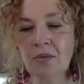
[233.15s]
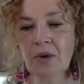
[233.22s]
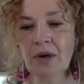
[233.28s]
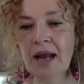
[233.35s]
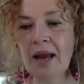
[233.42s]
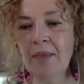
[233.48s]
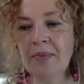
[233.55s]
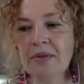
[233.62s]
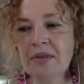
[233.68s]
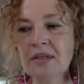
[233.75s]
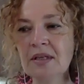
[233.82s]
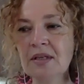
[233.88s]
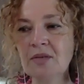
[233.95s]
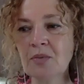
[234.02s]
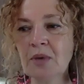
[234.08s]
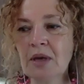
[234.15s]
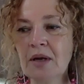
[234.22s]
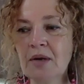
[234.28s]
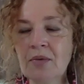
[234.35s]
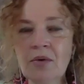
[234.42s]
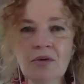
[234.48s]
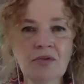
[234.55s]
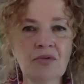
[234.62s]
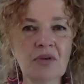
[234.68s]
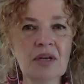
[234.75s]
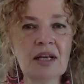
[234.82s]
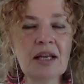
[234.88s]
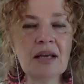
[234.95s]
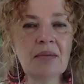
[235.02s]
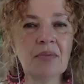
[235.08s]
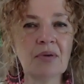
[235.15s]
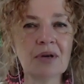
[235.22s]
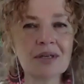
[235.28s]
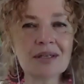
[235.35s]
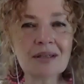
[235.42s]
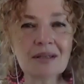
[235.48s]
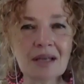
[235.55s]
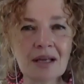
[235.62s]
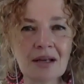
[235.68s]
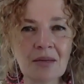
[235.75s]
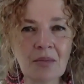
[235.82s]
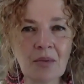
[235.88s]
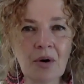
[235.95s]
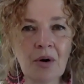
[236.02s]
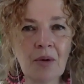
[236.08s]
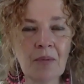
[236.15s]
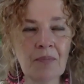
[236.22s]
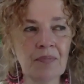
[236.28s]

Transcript: what happens is we are not really present anymore.